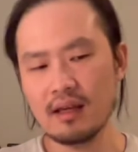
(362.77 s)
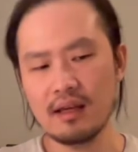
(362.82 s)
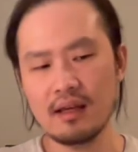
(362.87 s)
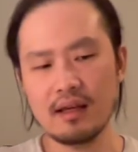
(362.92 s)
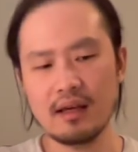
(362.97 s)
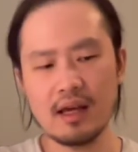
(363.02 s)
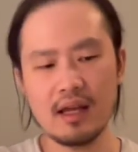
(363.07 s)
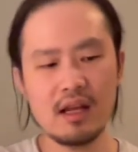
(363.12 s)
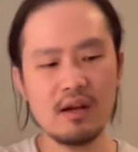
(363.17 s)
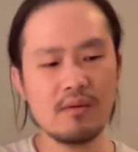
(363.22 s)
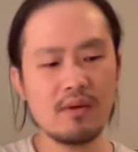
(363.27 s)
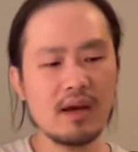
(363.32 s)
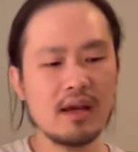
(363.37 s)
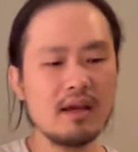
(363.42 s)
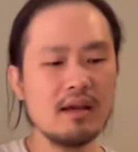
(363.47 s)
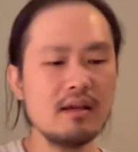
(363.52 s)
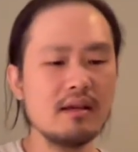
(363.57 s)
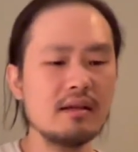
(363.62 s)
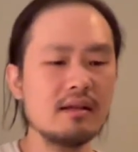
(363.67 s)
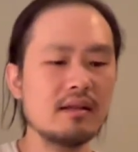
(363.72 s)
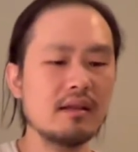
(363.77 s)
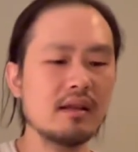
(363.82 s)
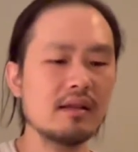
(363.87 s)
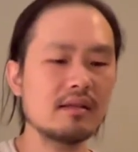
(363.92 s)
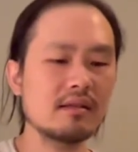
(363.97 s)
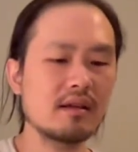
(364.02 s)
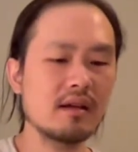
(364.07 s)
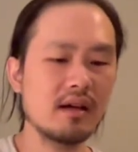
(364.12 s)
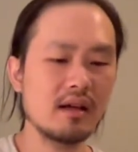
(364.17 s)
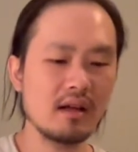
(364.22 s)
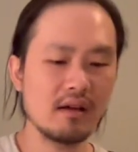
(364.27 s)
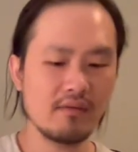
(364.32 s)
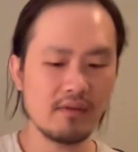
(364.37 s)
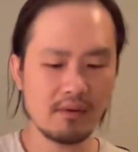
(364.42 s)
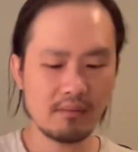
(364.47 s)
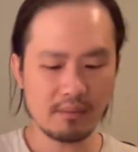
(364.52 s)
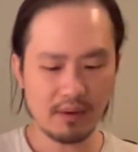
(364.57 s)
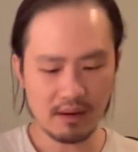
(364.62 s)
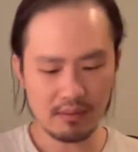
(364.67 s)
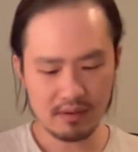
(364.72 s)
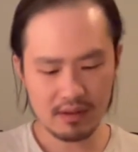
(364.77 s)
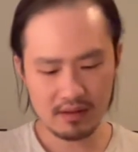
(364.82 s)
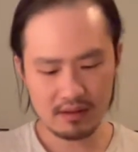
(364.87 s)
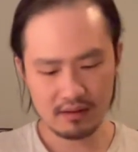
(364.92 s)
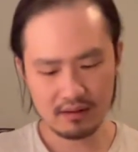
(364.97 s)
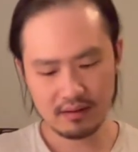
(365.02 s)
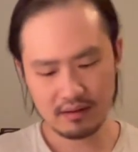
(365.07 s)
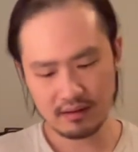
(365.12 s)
anyway, that's kind of a bummer,